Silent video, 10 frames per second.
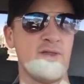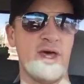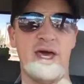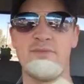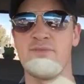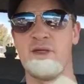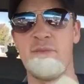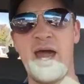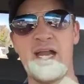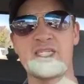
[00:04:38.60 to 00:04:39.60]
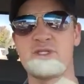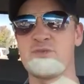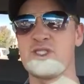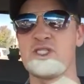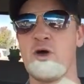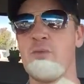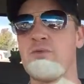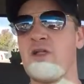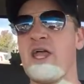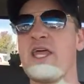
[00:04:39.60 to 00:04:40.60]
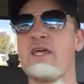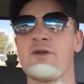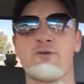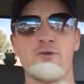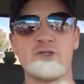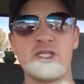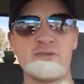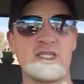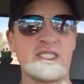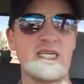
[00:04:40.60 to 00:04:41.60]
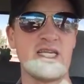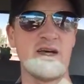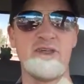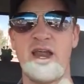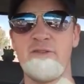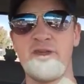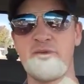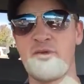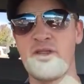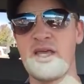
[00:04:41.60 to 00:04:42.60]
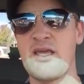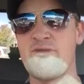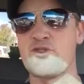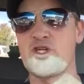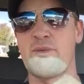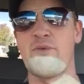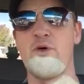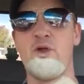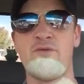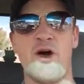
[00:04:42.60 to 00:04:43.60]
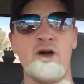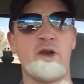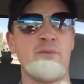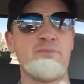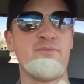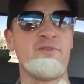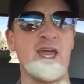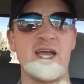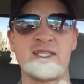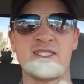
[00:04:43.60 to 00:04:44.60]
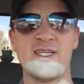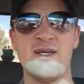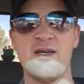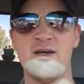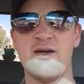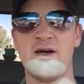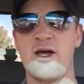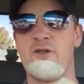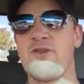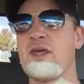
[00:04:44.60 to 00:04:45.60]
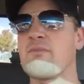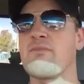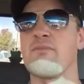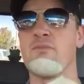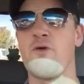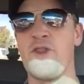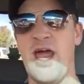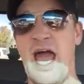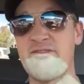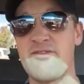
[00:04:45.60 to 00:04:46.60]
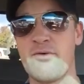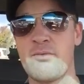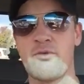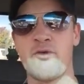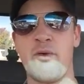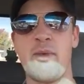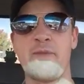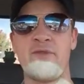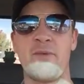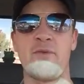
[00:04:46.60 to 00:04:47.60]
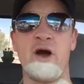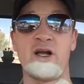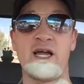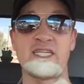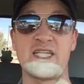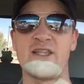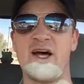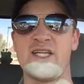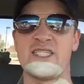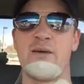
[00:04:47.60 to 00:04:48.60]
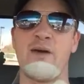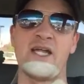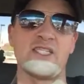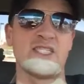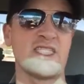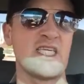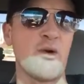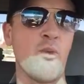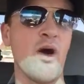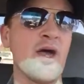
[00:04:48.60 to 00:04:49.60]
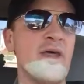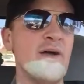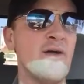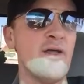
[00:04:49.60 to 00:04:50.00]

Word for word: That the match was so bloody and gruesome to Cena that I don't think really, if you took a poll of 100 fans, I don't think more than half of them would remember that Brock actually lost that match and Cena won.